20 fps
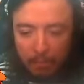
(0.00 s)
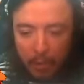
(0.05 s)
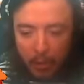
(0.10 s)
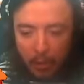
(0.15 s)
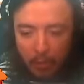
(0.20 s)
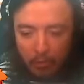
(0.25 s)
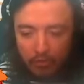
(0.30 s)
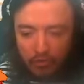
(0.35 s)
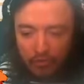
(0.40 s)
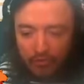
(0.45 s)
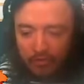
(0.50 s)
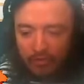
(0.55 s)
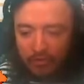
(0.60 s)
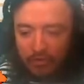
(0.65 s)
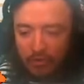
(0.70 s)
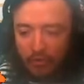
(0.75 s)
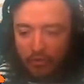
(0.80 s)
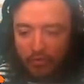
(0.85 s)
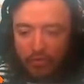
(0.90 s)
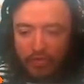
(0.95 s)
explosions
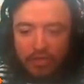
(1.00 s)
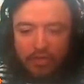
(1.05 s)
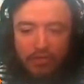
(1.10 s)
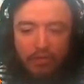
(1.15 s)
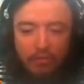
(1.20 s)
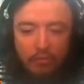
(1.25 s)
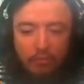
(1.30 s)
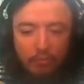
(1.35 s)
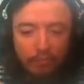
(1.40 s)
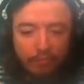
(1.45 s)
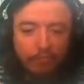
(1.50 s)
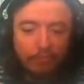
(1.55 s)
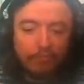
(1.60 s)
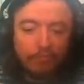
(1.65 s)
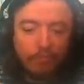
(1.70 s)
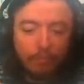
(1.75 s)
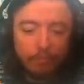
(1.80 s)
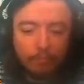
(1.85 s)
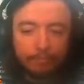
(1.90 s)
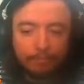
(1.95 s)
in your
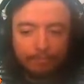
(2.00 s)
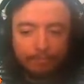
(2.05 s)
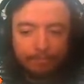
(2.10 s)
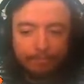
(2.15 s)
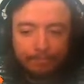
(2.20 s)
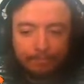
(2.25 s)
ears.